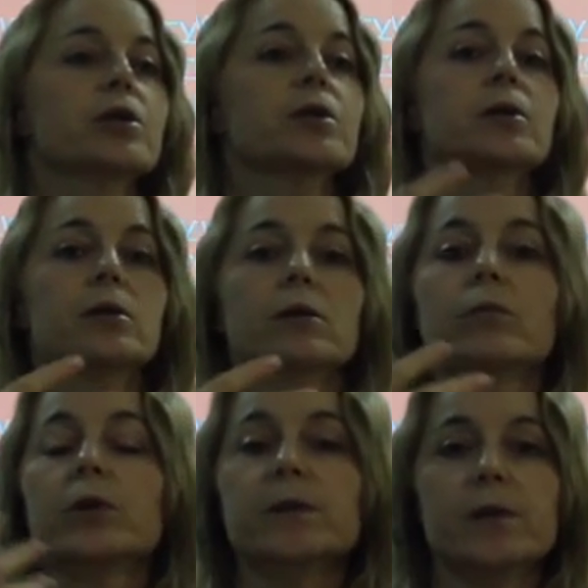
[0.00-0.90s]
Just
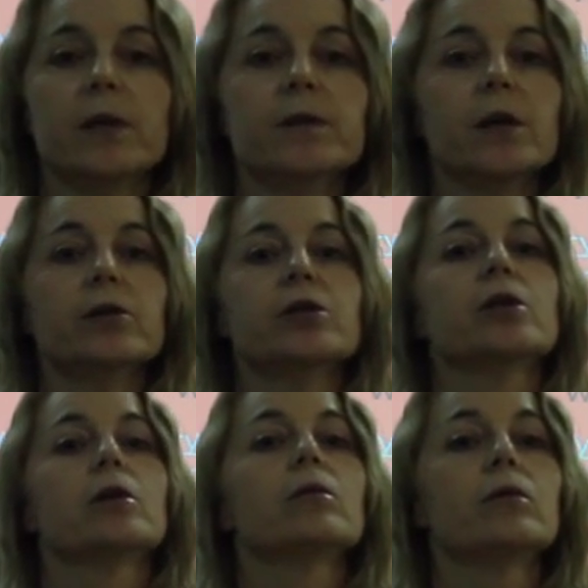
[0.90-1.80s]
what stands out
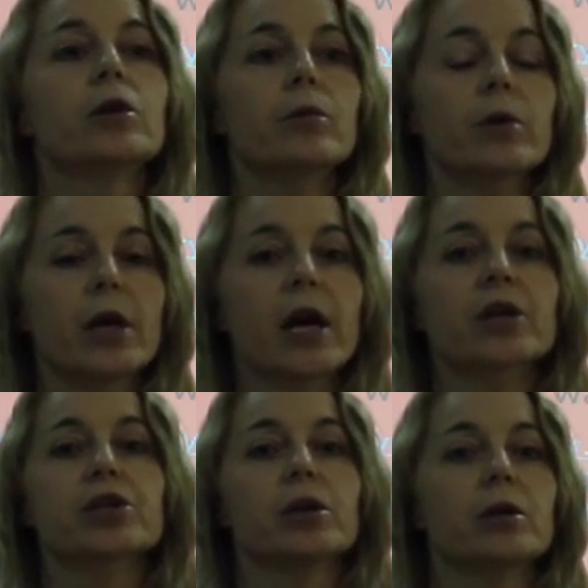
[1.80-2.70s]
to you, your
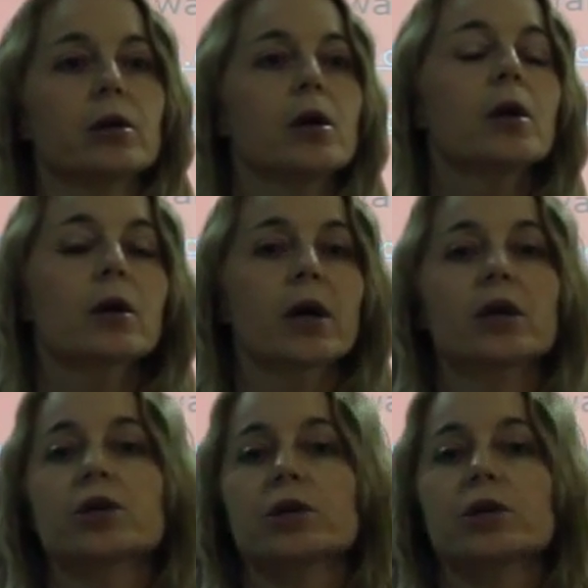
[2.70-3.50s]
reaction, okay?